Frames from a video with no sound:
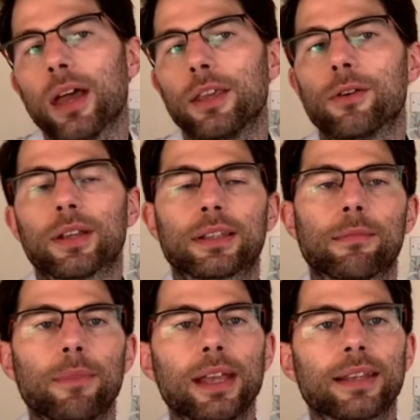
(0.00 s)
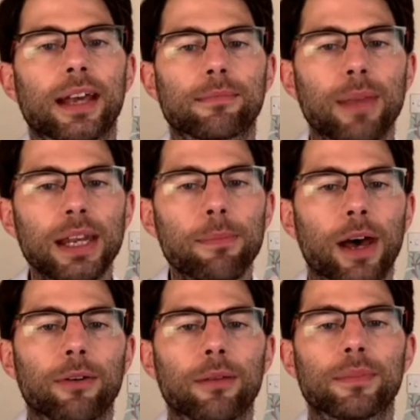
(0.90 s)
You can submit as many
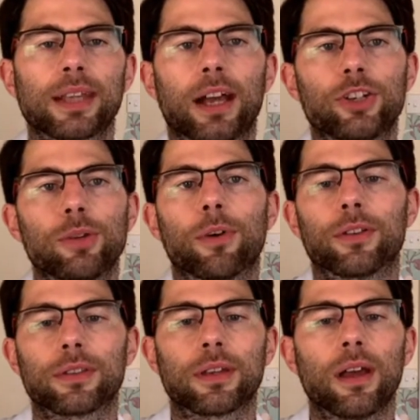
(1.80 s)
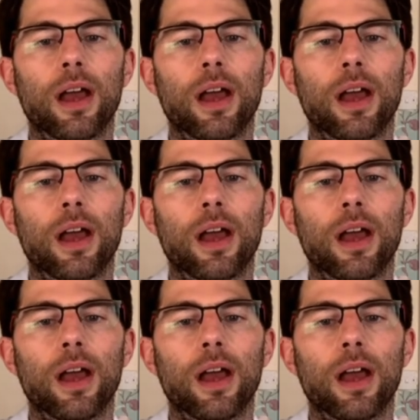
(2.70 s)
poems as you want.